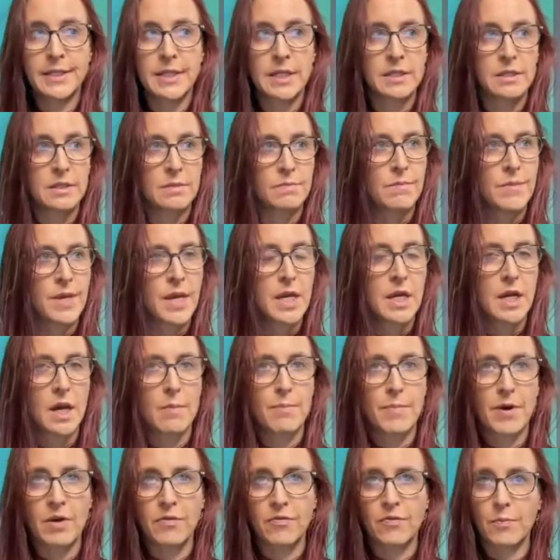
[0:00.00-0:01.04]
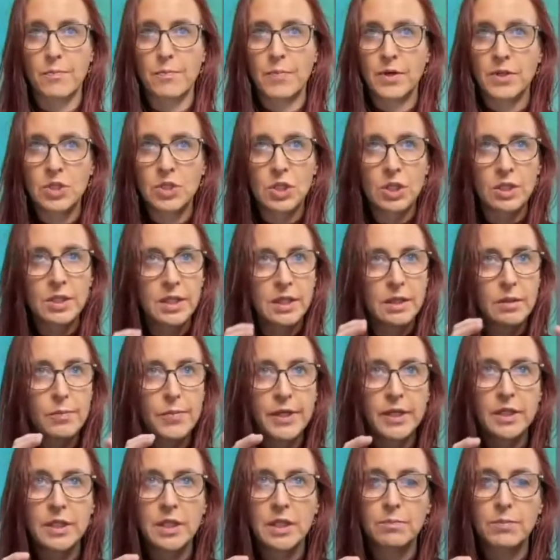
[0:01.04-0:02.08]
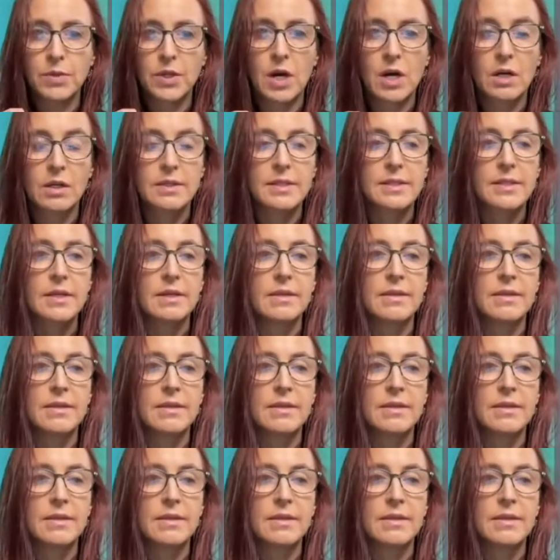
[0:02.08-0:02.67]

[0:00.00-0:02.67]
is made up of a bunch of little building blocks